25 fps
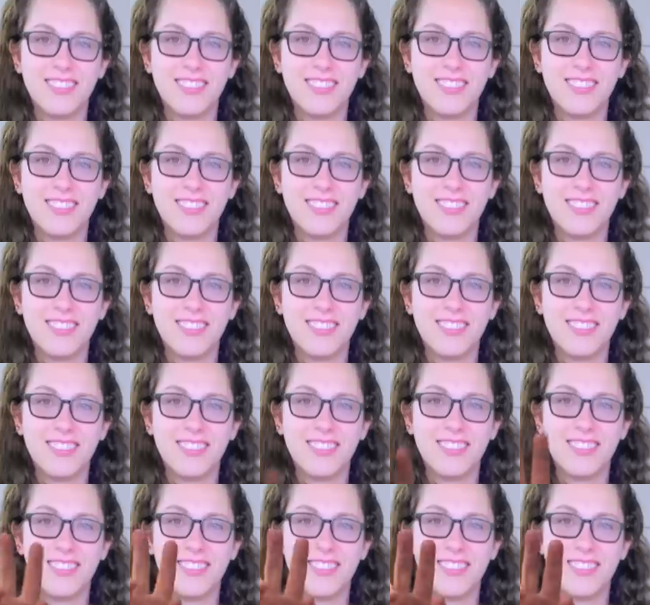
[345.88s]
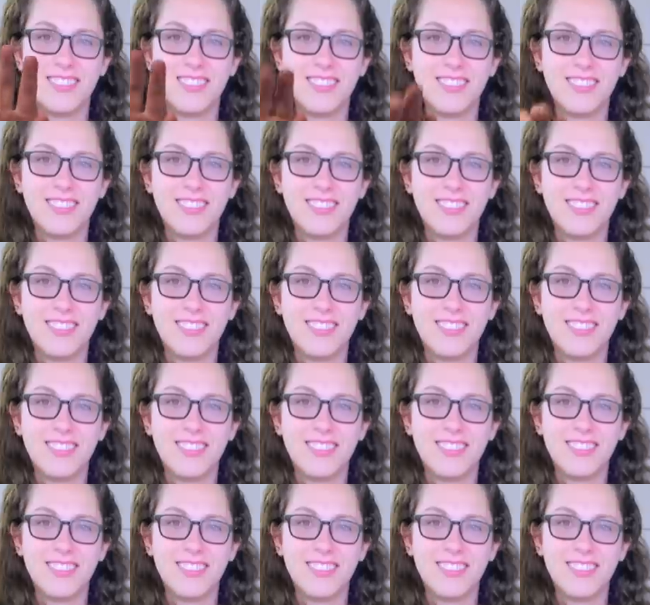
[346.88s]

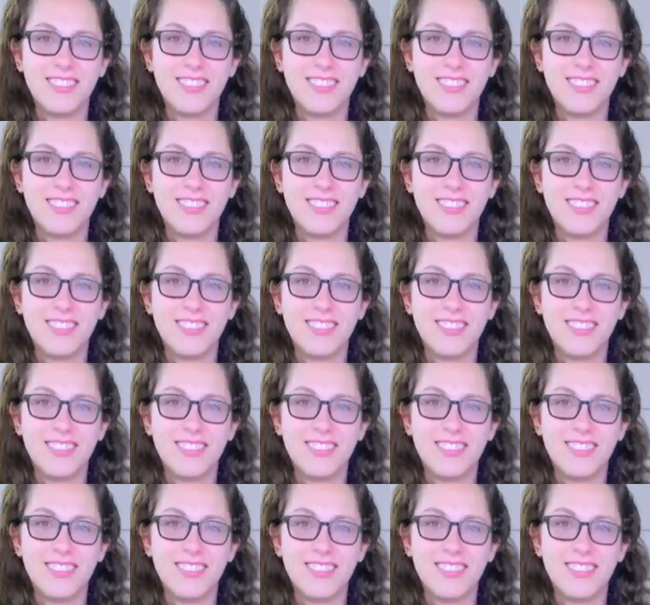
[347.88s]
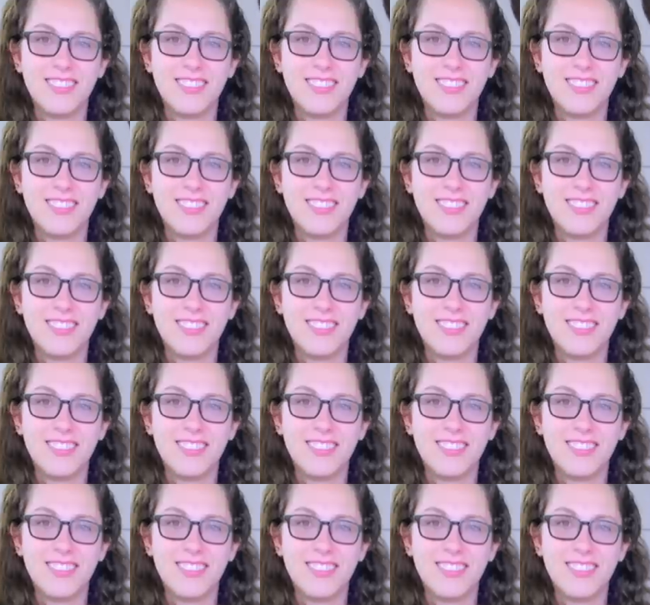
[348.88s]

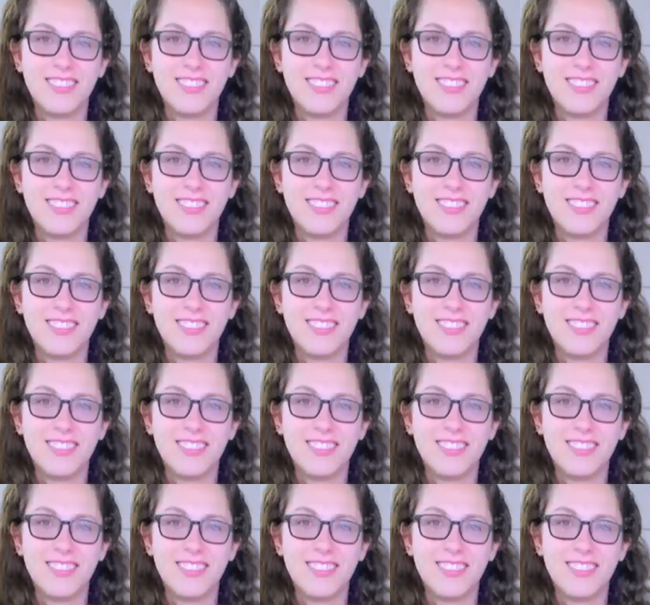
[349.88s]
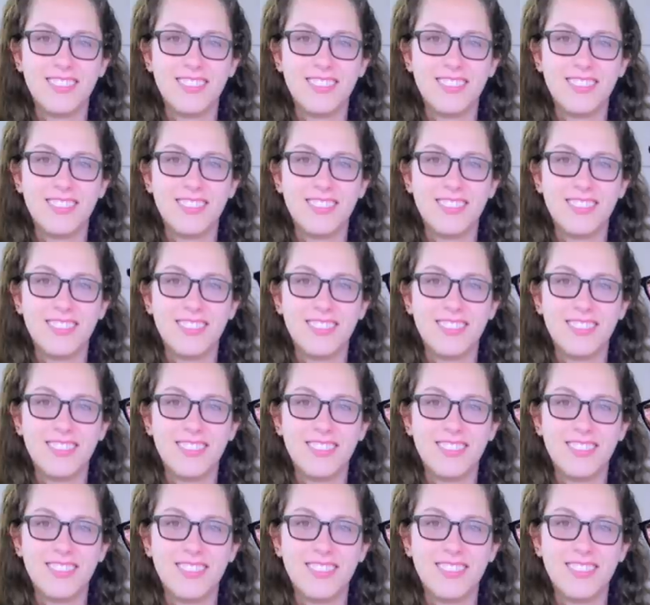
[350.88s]

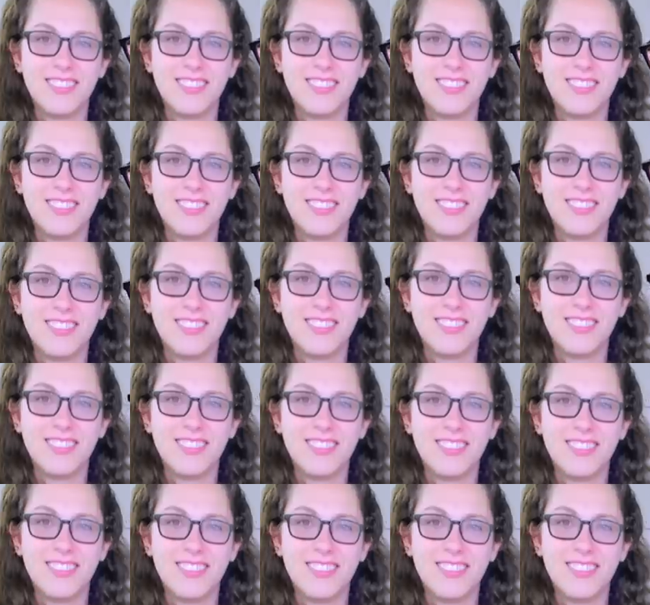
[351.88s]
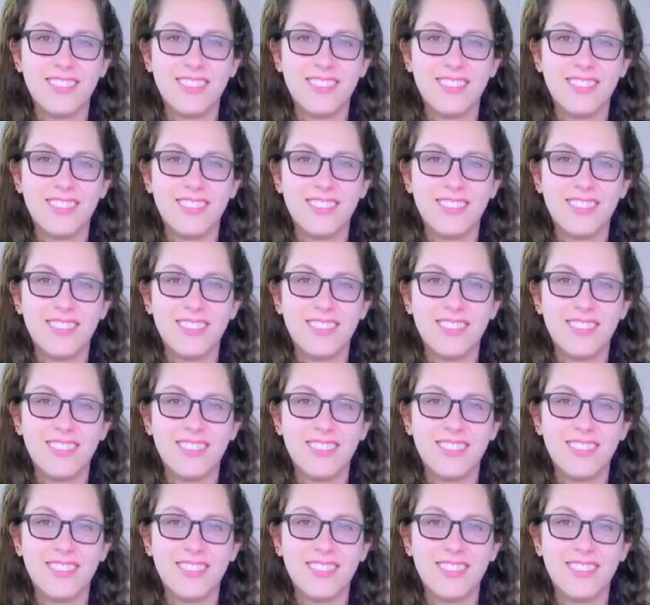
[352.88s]
The person shown says nothing.